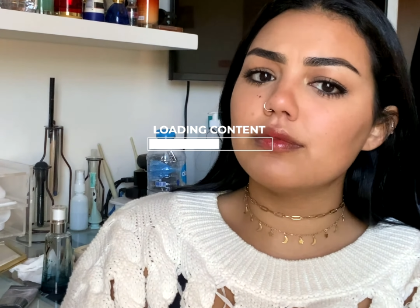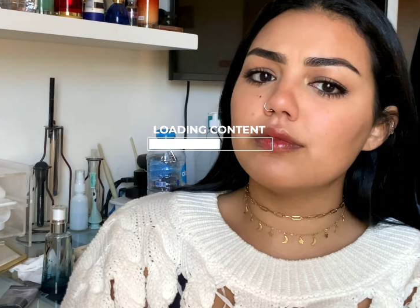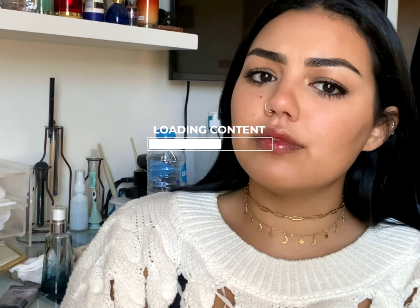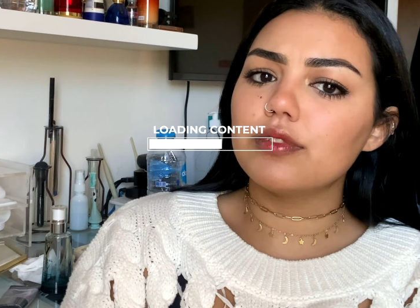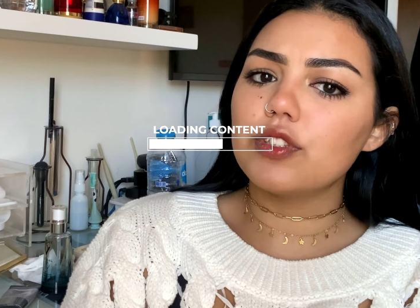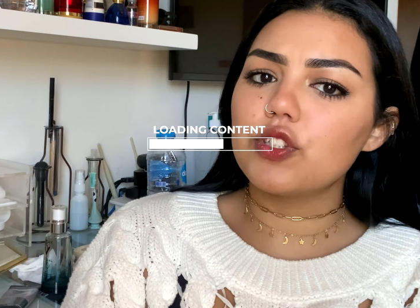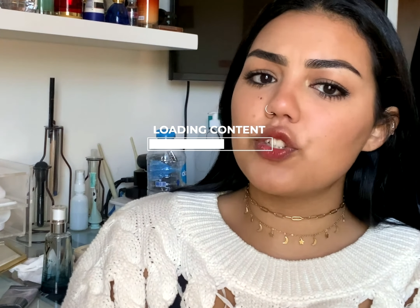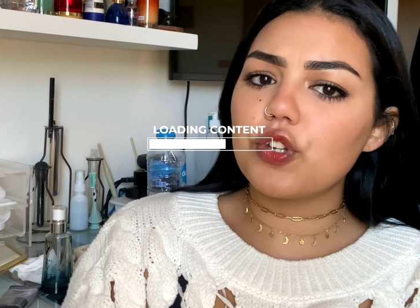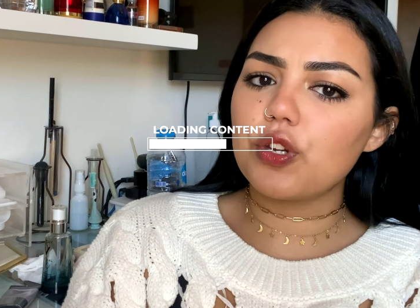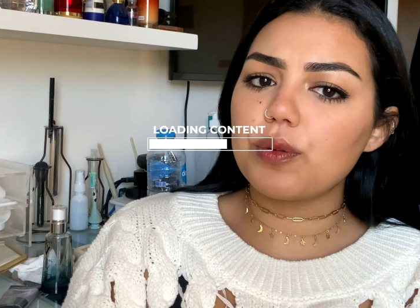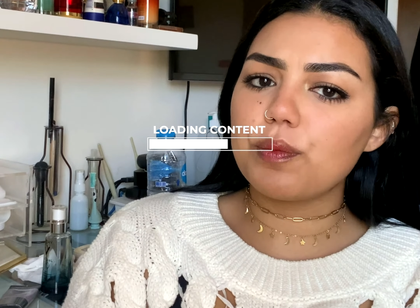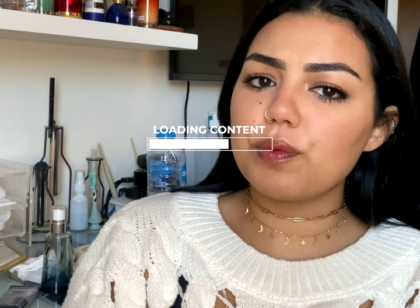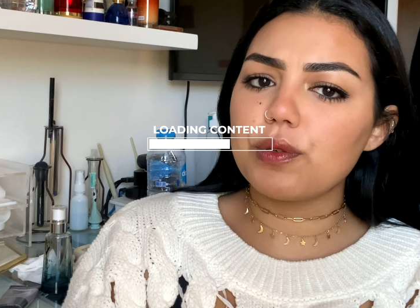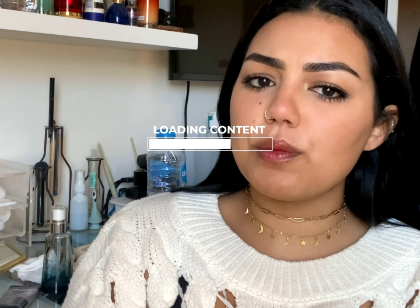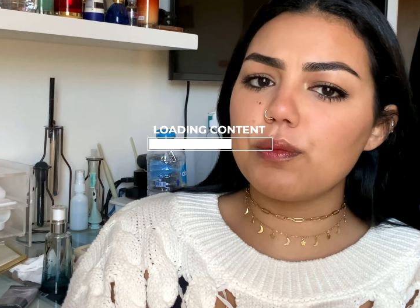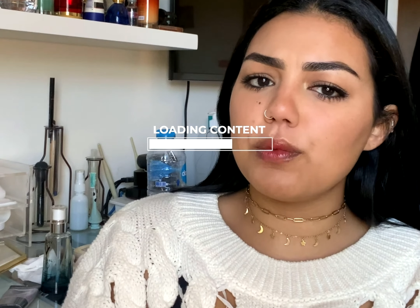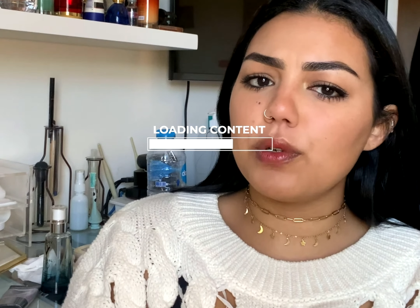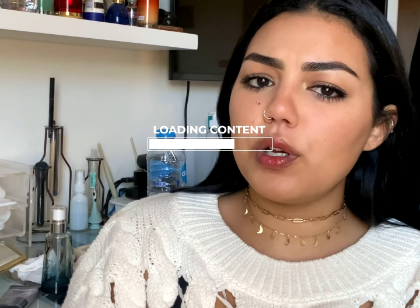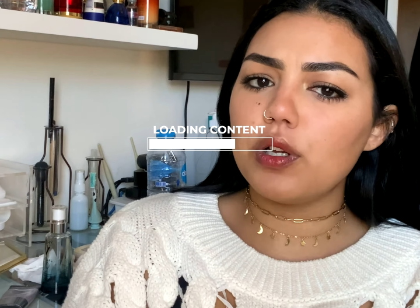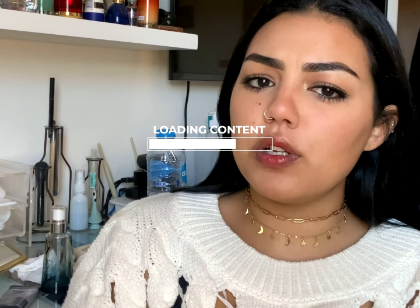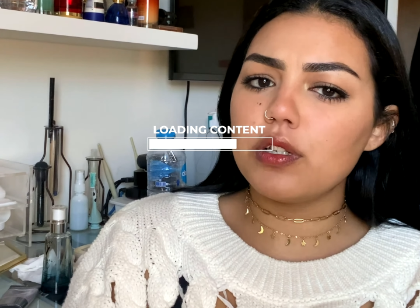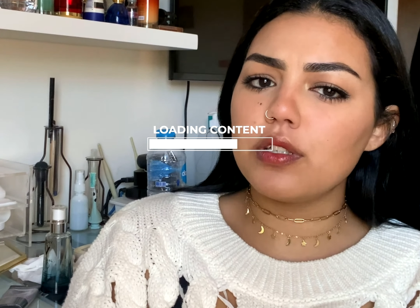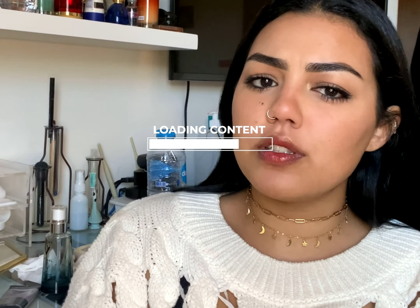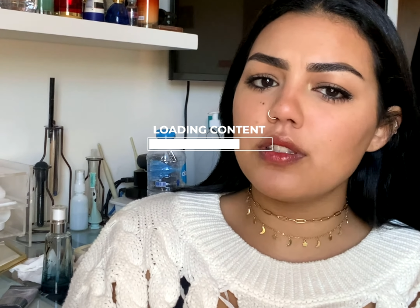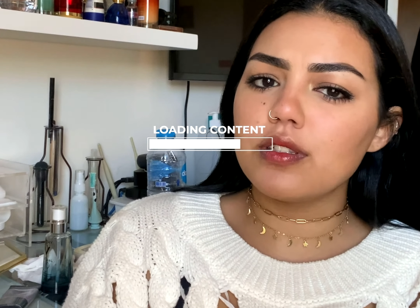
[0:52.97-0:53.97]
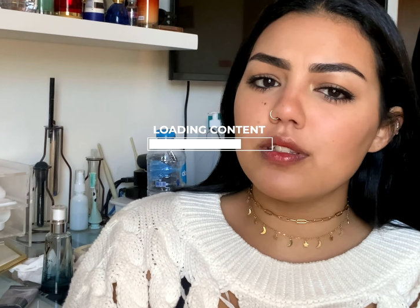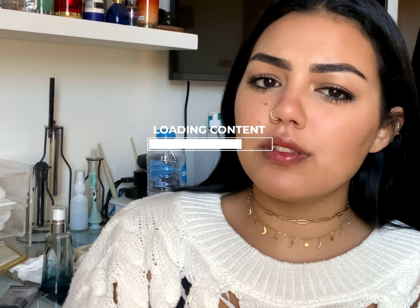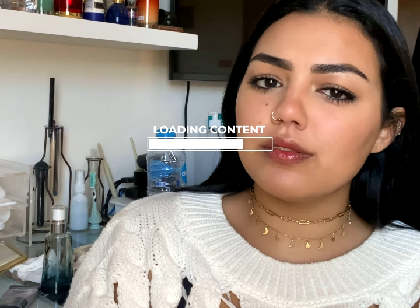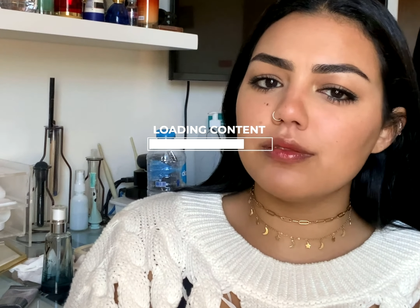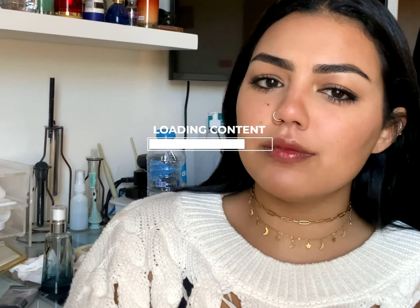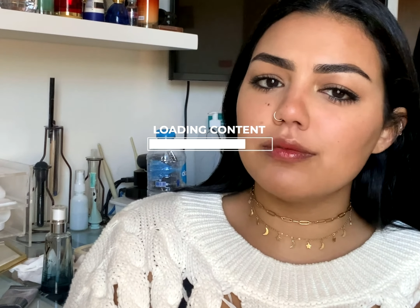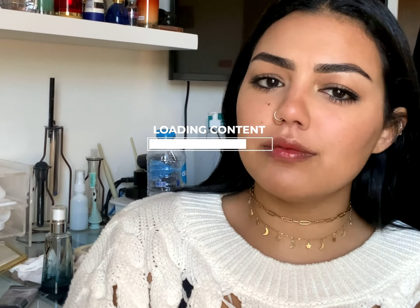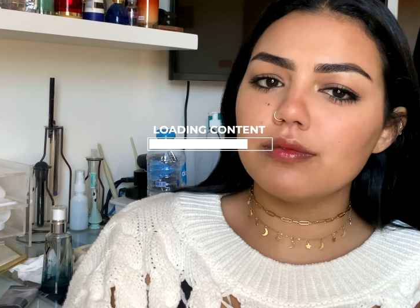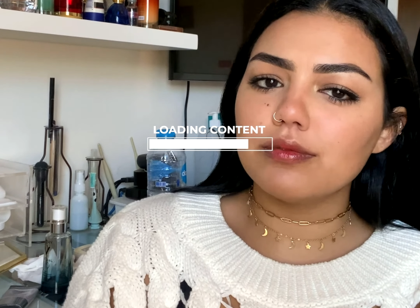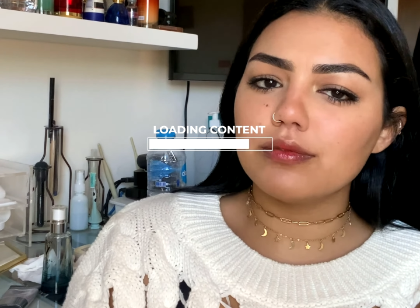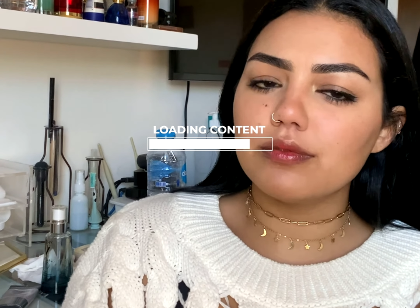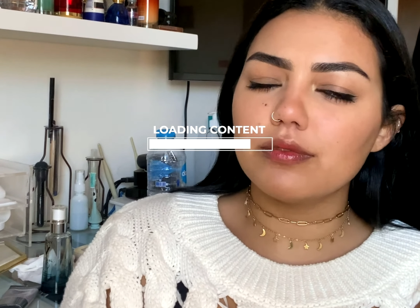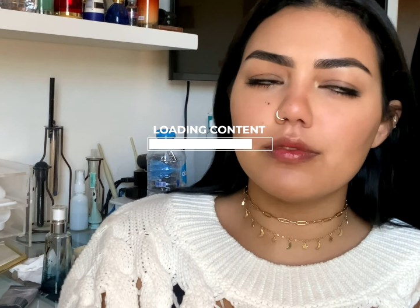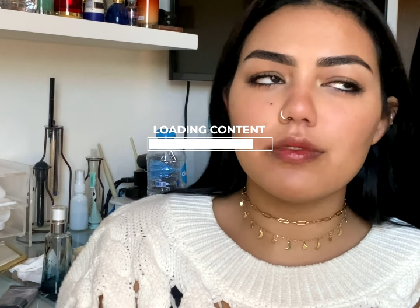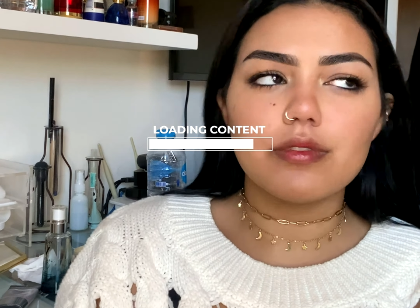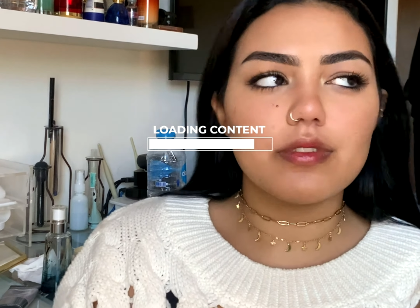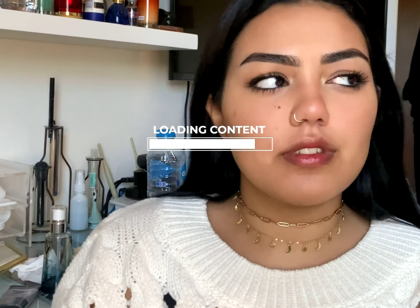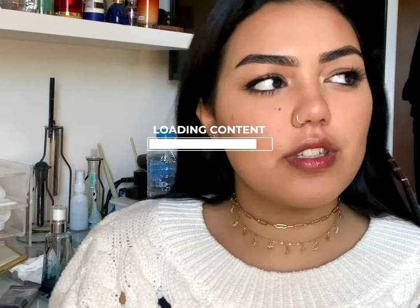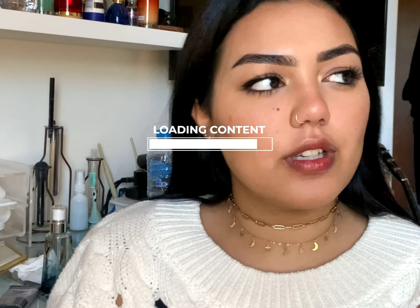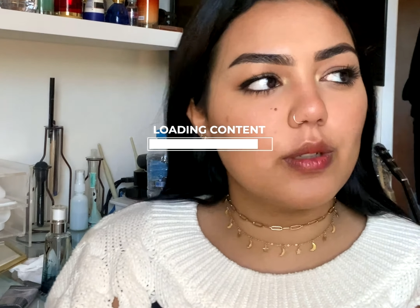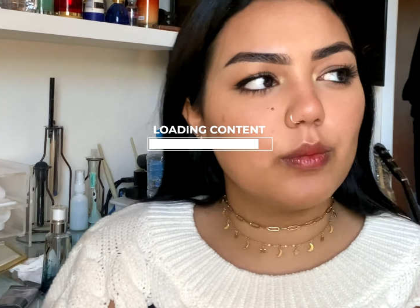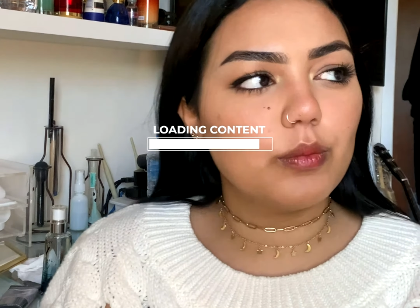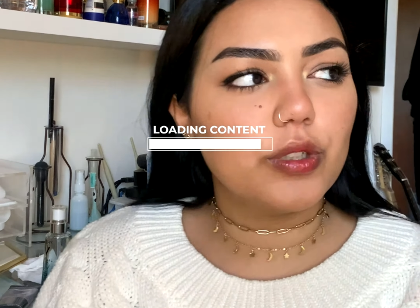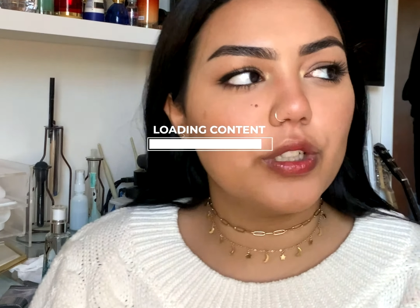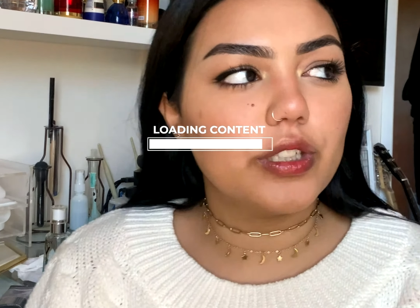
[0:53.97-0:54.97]
description box
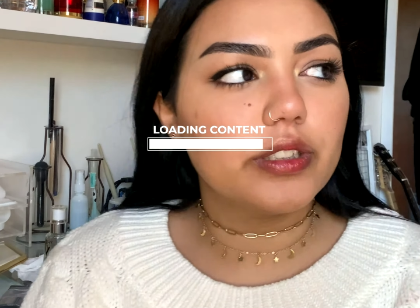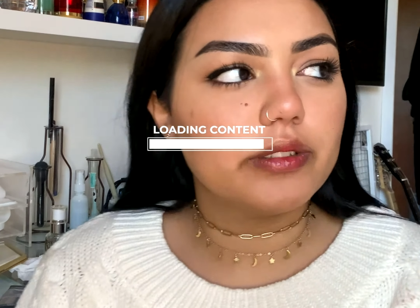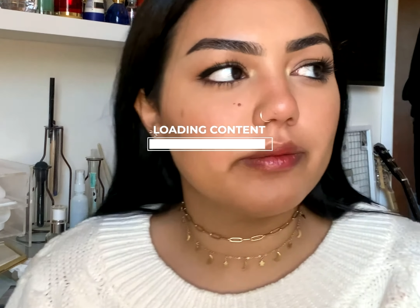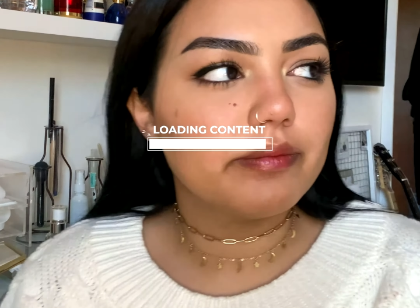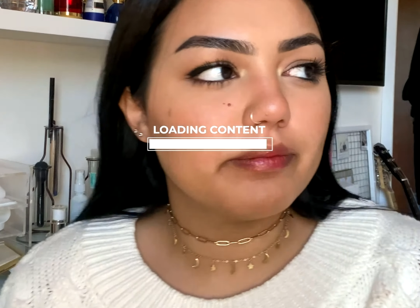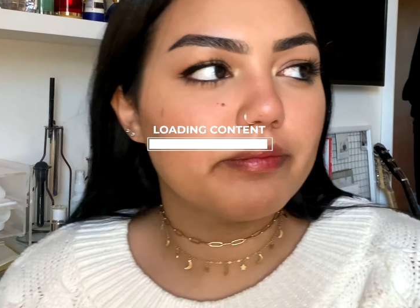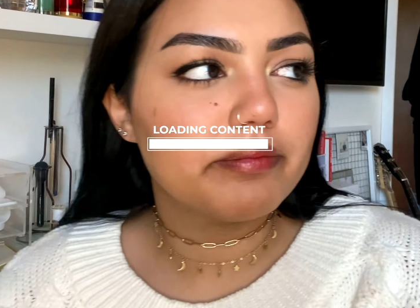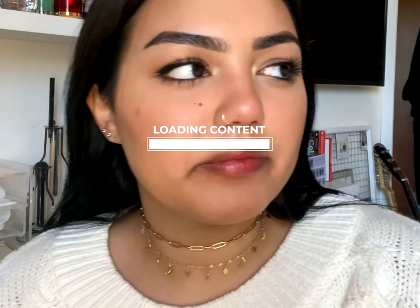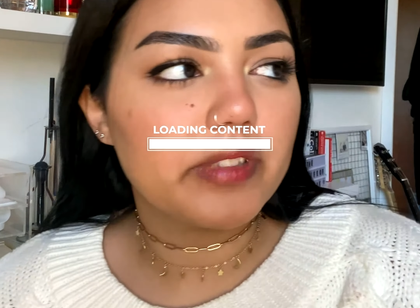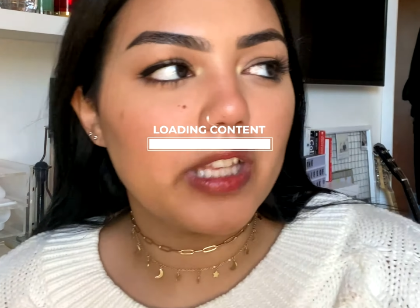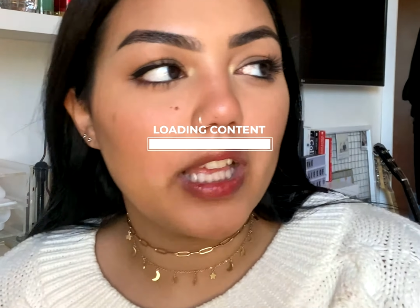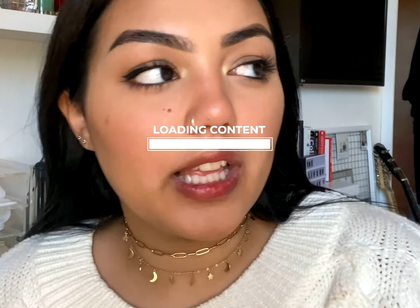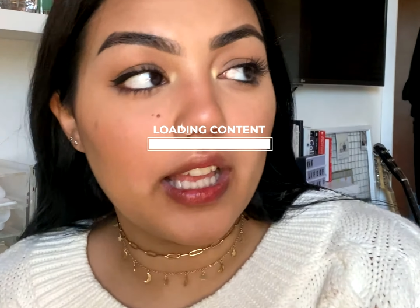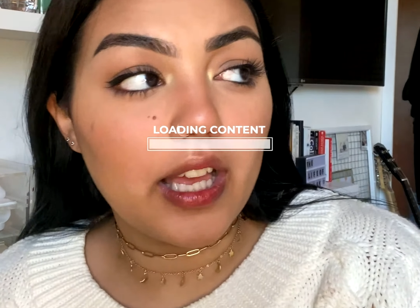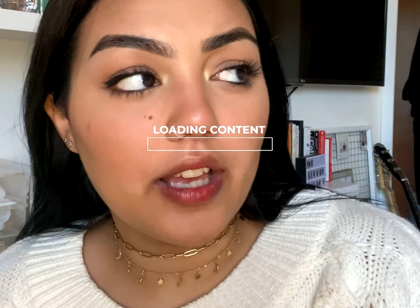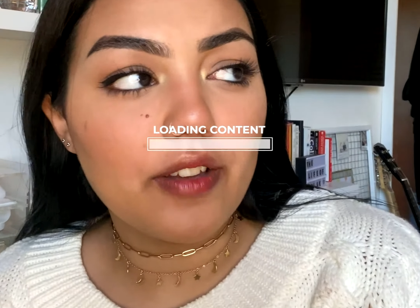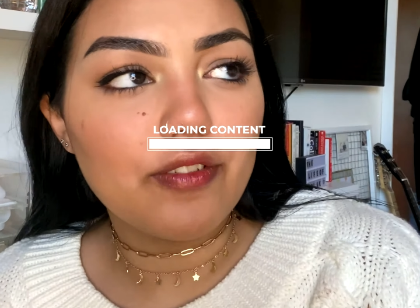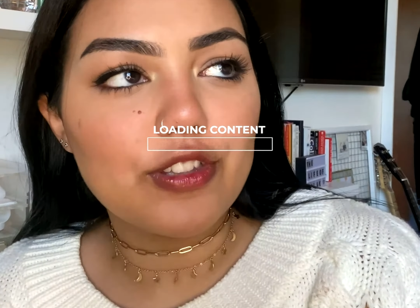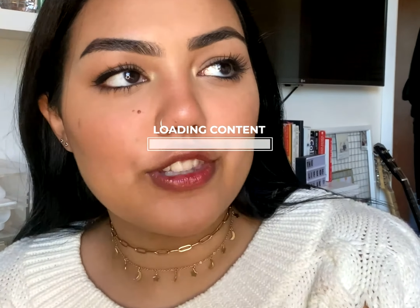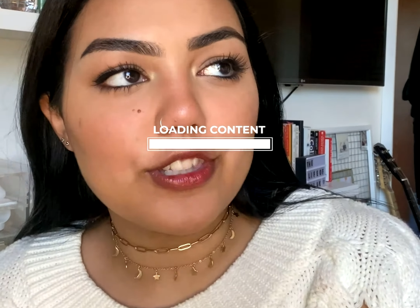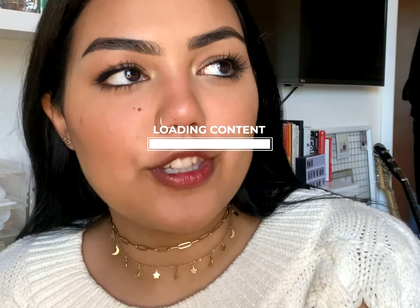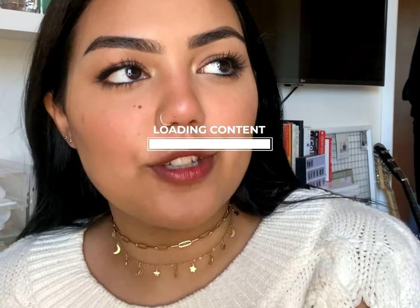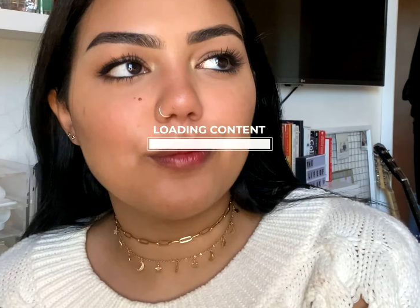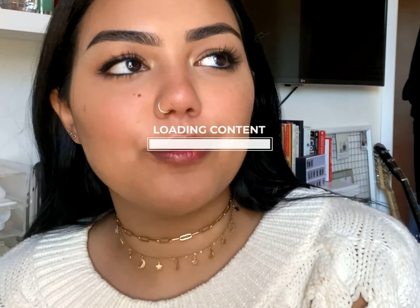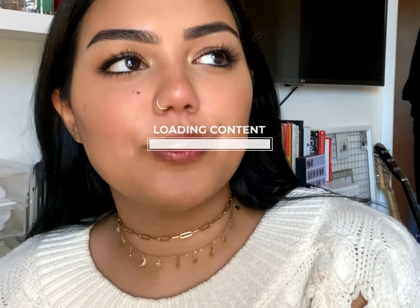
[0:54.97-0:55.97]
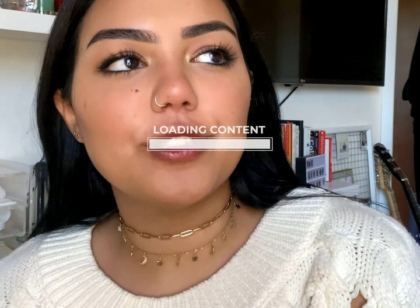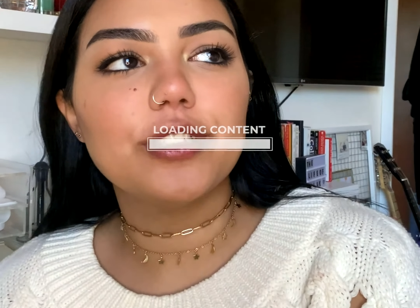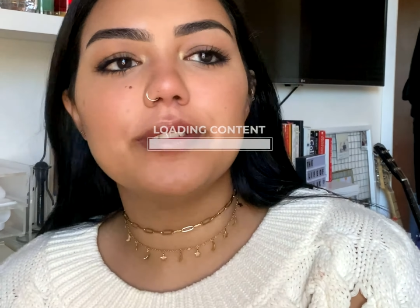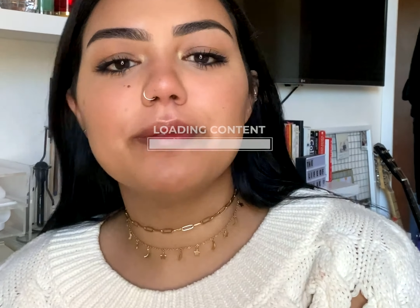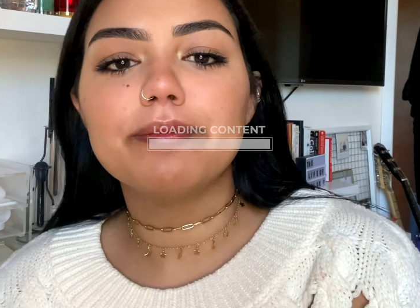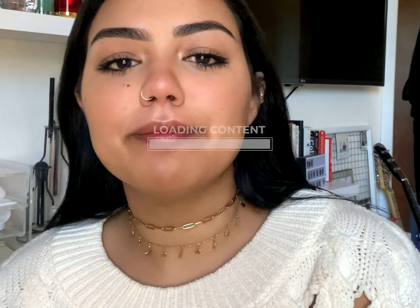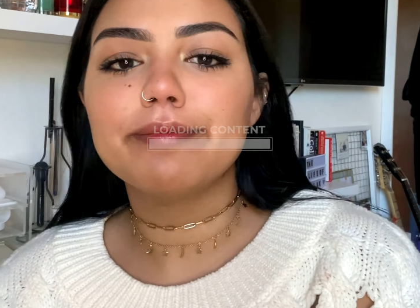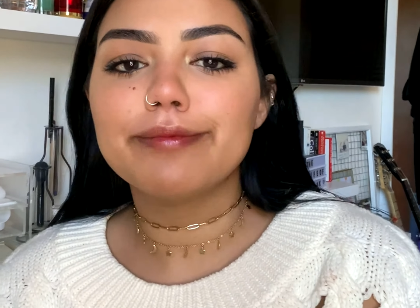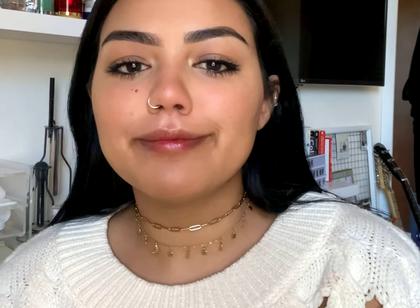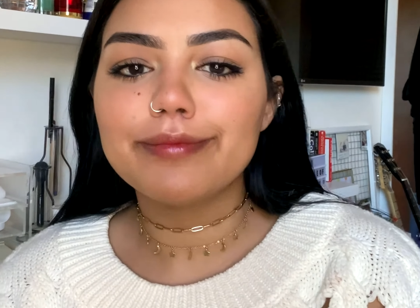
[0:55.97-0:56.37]
somewhere. I'll have it somewhere.